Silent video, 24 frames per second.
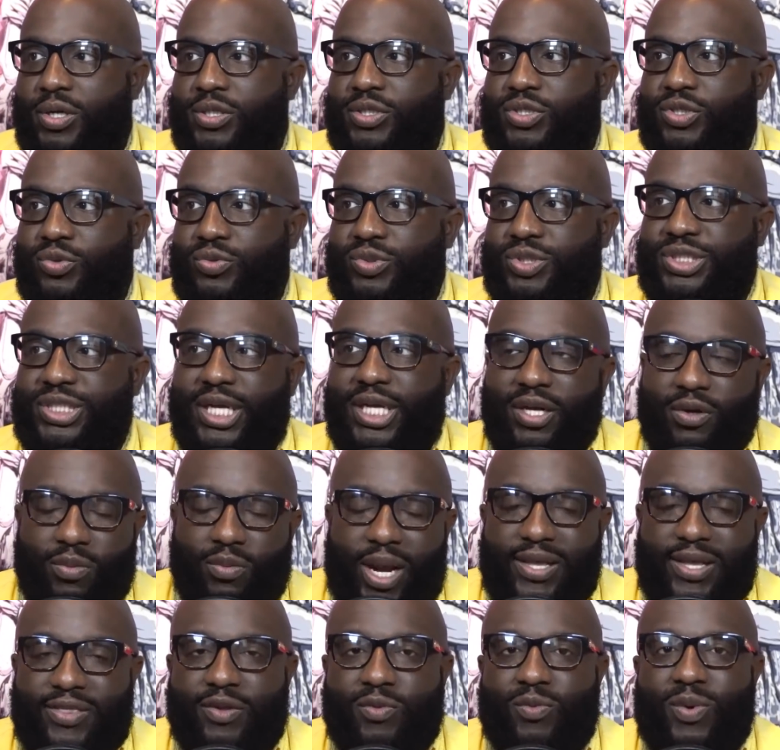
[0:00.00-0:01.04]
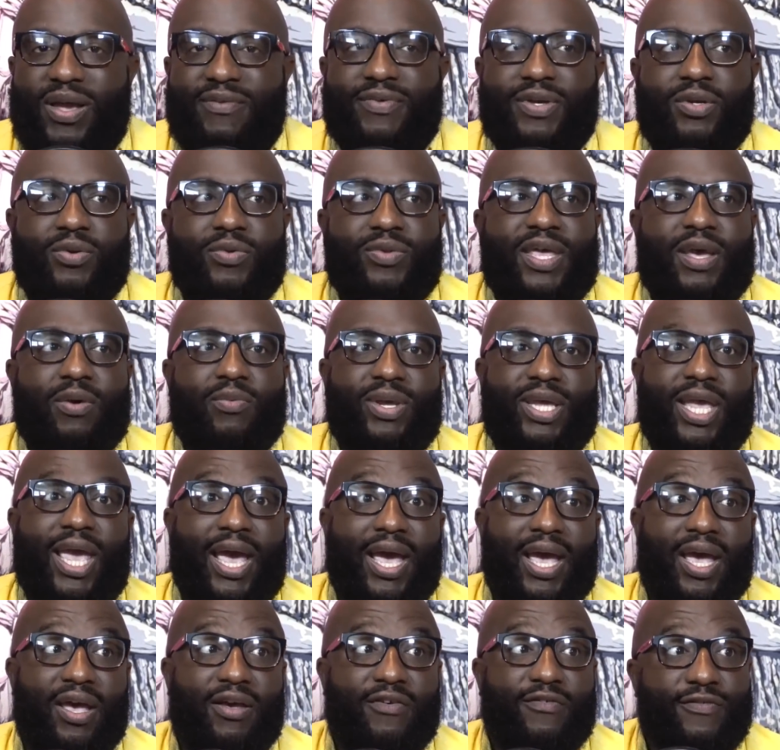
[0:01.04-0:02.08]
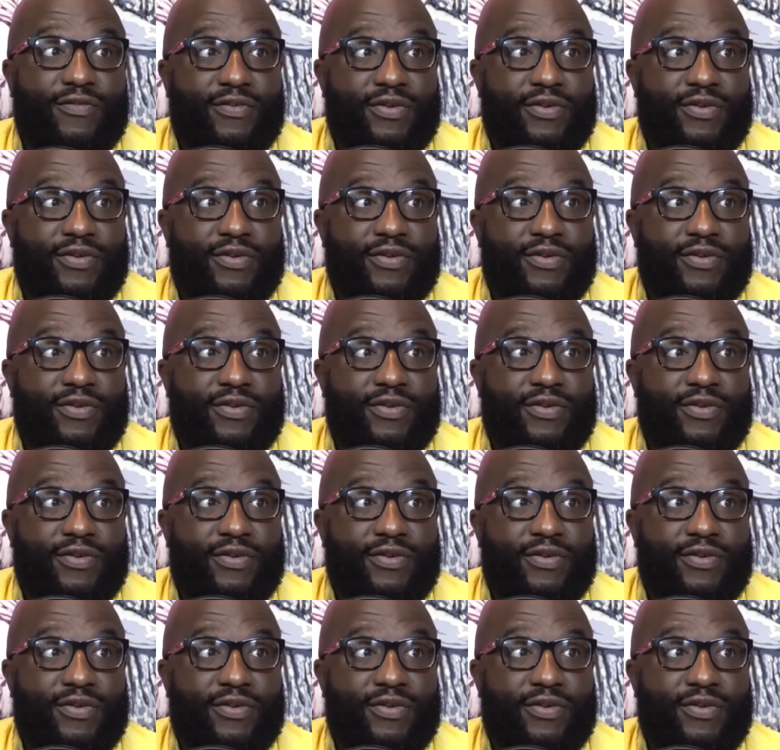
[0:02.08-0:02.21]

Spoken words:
to generate the revenue that we have.